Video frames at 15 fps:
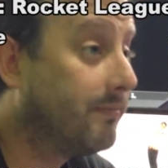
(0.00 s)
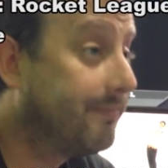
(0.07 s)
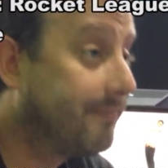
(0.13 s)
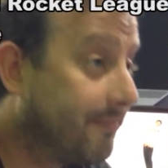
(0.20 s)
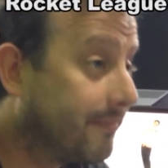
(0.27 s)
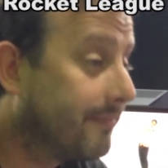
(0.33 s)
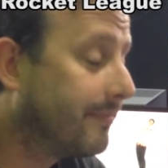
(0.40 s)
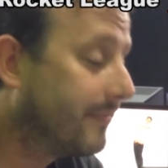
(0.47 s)
I was
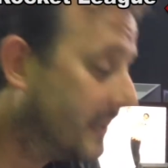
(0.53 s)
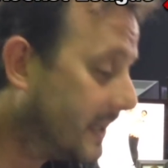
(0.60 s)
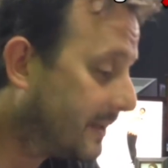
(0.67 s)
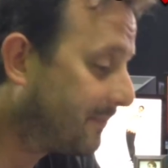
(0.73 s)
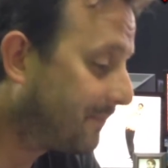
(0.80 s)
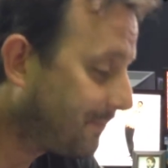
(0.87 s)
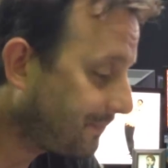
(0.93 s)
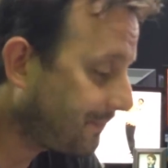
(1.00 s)
gonna guess oh,
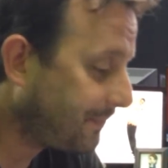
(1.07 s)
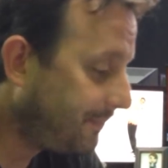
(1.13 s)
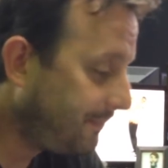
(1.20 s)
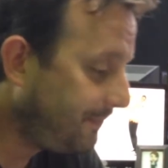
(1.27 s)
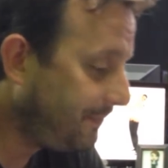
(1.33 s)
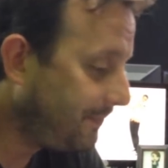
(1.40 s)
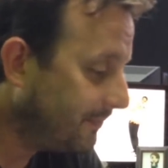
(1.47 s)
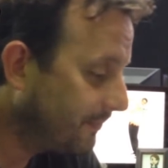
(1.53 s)
yeah. I forgot
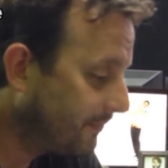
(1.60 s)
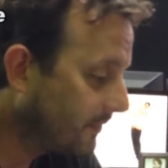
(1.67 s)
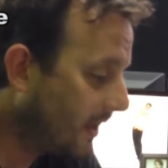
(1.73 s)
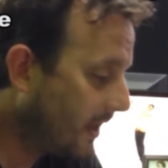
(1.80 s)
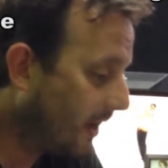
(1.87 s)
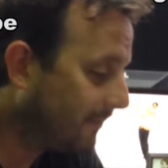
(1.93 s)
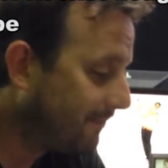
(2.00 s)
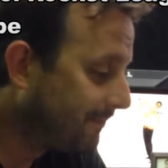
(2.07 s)
about that.
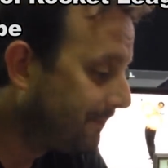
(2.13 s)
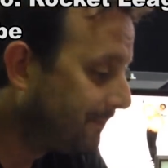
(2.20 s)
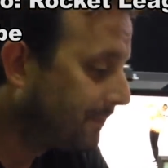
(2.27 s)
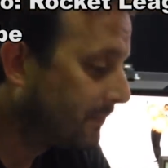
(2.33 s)
One. Yeah.